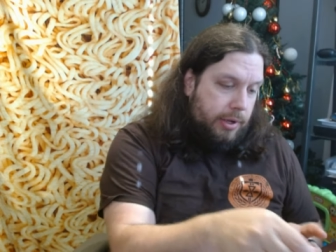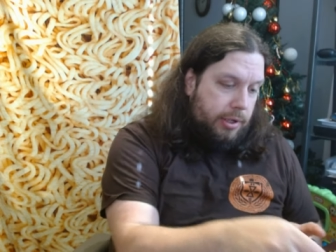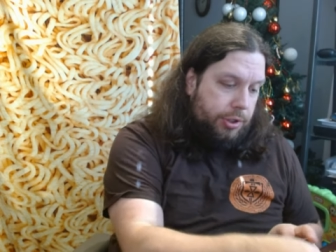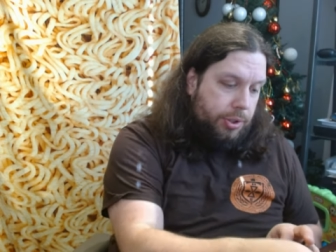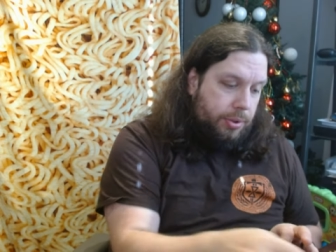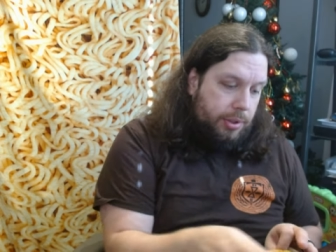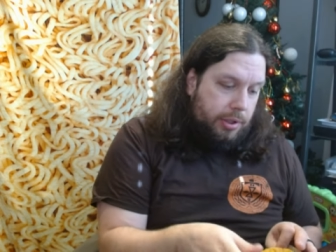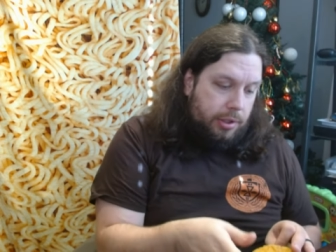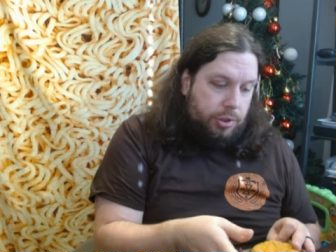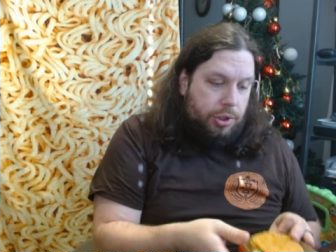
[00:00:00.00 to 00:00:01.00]
I want to show
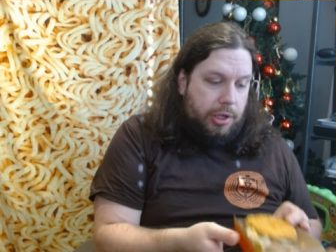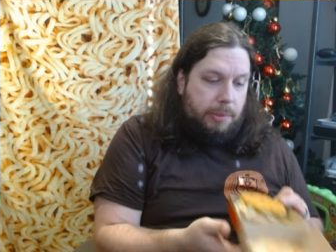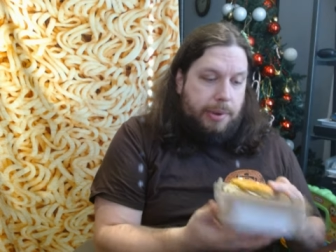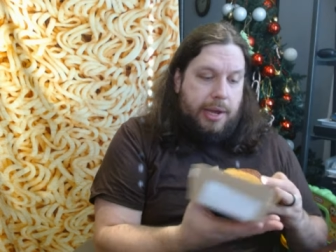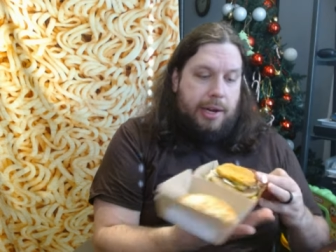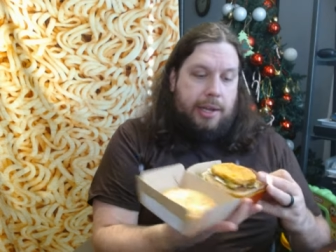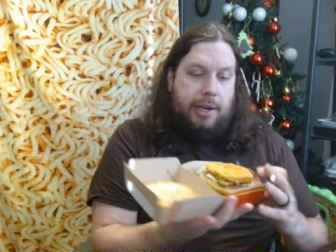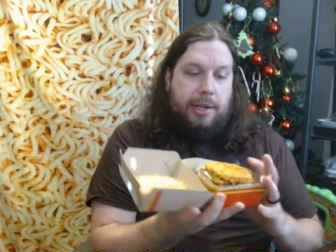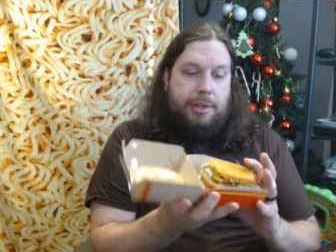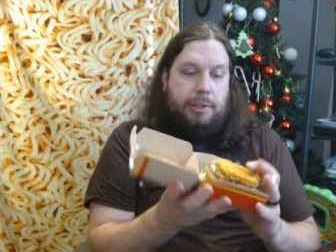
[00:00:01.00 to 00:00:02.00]
you the chicken
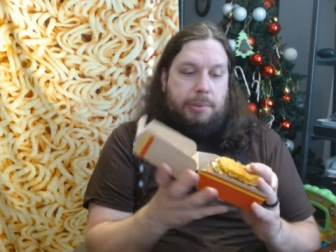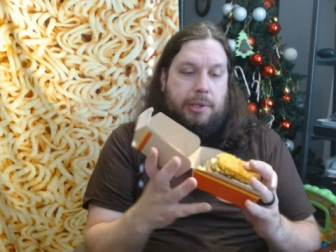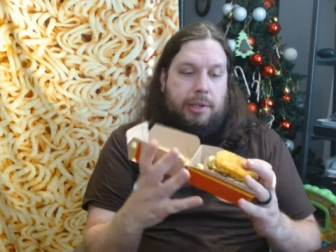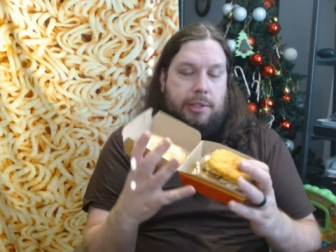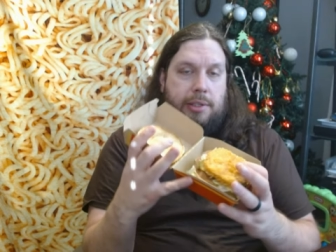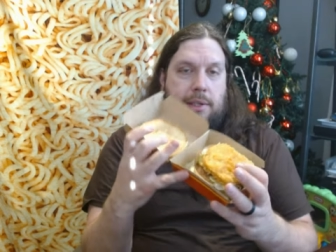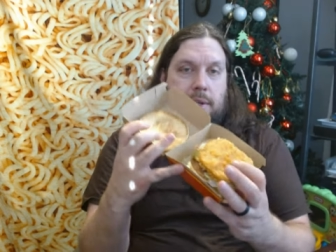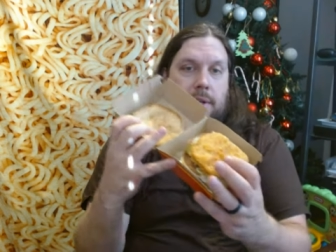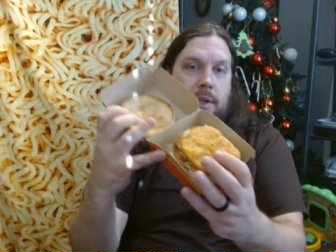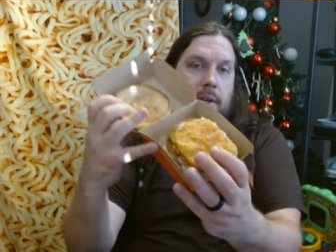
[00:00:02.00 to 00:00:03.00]
patty on this because